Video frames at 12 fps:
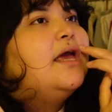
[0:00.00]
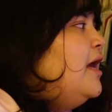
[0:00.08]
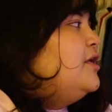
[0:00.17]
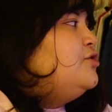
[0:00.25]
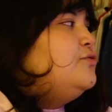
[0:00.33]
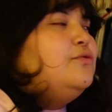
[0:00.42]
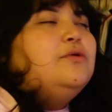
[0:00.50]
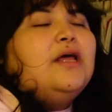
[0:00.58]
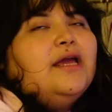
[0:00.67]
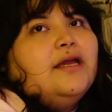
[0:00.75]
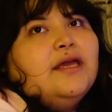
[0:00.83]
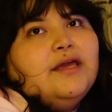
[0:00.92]
I do
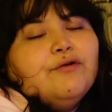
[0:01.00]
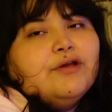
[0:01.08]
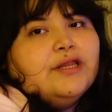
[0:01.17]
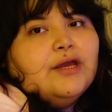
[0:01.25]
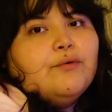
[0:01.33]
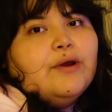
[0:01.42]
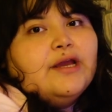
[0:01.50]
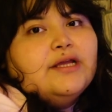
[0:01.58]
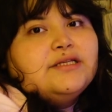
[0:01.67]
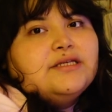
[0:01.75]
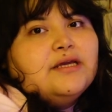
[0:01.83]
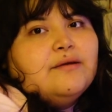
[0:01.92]
like here and there where I
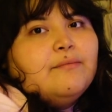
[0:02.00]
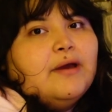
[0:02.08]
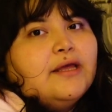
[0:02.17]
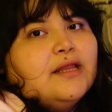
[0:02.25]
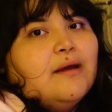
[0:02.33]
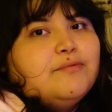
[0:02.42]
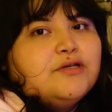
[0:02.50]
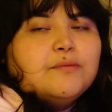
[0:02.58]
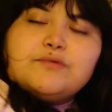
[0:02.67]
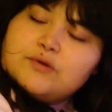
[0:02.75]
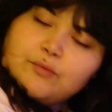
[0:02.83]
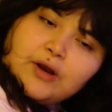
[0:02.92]
can take my
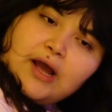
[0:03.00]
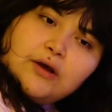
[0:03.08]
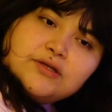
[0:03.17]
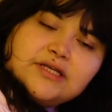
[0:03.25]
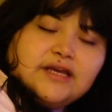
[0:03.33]
laptop somewhere else,